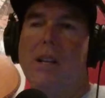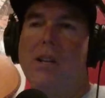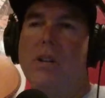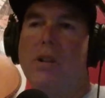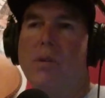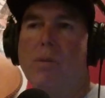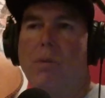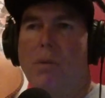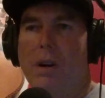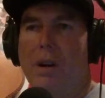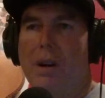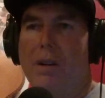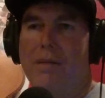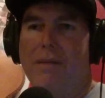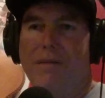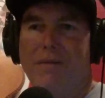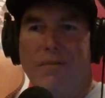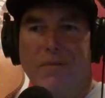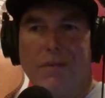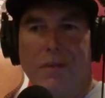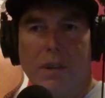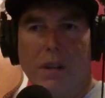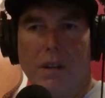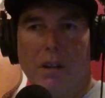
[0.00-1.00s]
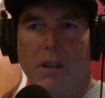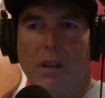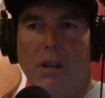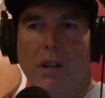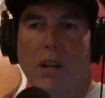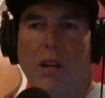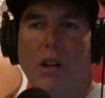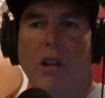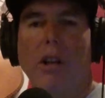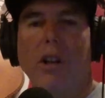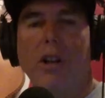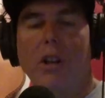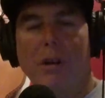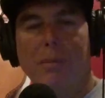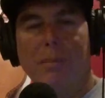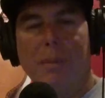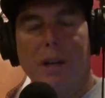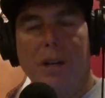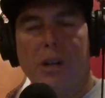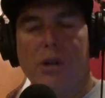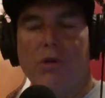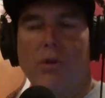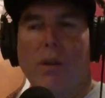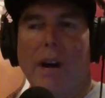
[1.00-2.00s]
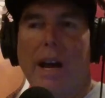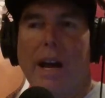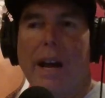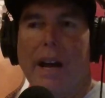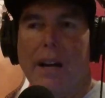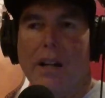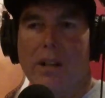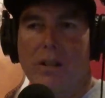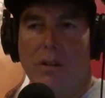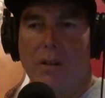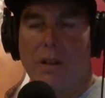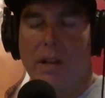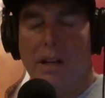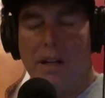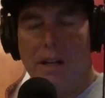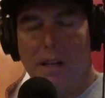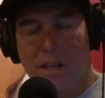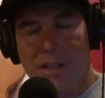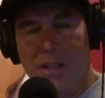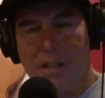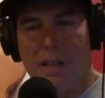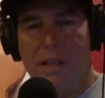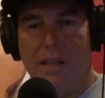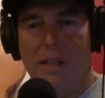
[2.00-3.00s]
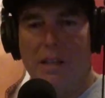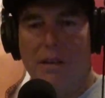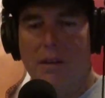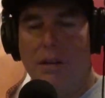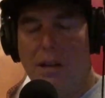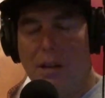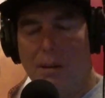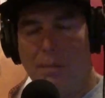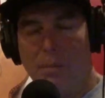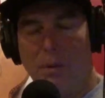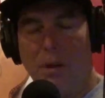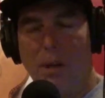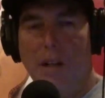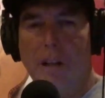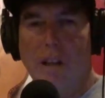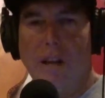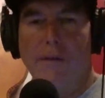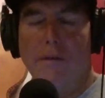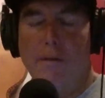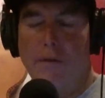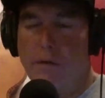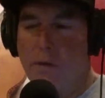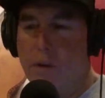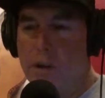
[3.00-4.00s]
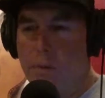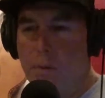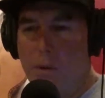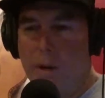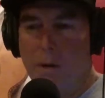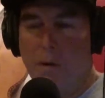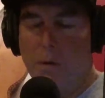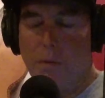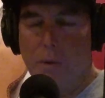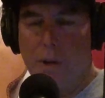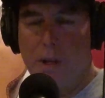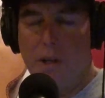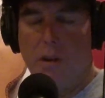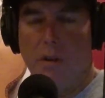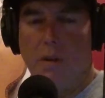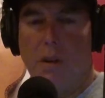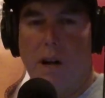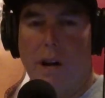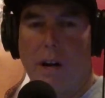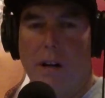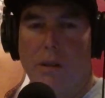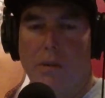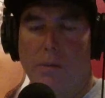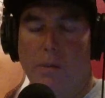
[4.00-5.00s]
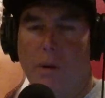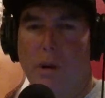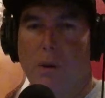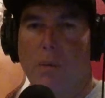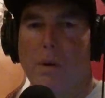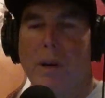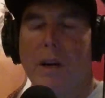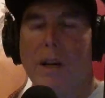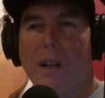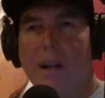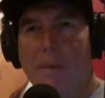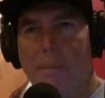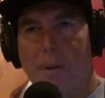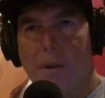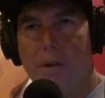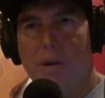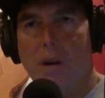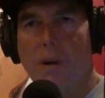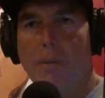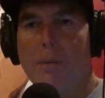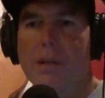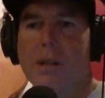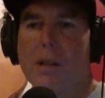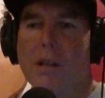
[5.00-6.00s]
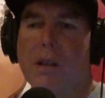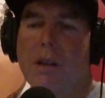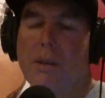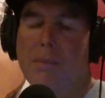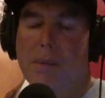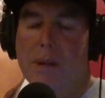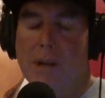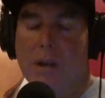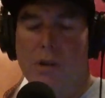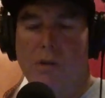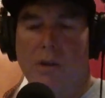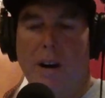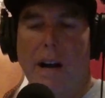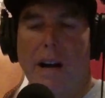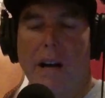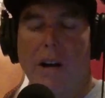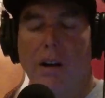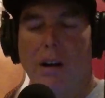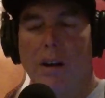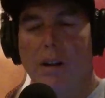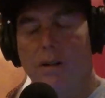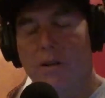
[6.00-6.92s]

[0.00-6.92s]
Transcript: Do you want a little bit of drag so that it doesn't completely freewheel when you lock the rear wheel up? There's always a little bit of drag on it.